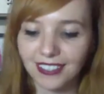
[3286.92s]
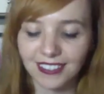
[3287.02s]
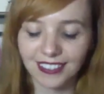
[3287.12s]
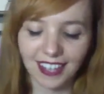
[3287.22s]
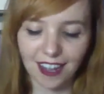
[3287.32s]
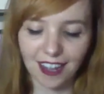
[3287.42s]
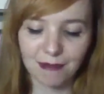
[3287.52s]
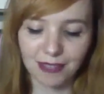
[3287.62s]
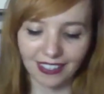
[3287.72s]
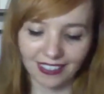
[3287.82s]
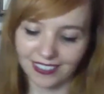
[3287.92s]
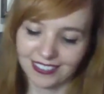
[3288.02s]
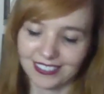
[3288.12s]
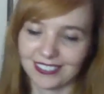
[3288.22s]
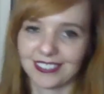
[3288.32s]
yeah, I mean,
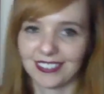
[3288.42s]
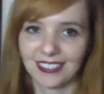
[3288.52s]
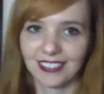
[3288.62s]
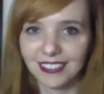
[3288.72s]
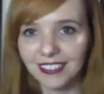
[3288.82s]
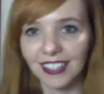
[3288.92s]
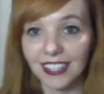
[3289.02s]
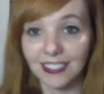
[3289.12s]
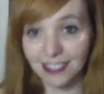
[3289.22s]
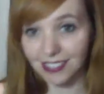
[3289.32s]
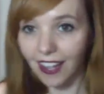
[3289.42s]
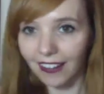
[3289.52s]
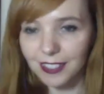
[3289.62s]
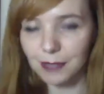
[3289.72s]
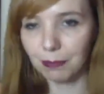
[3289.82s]
it
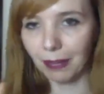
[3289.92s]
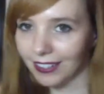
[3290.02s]
sucks, but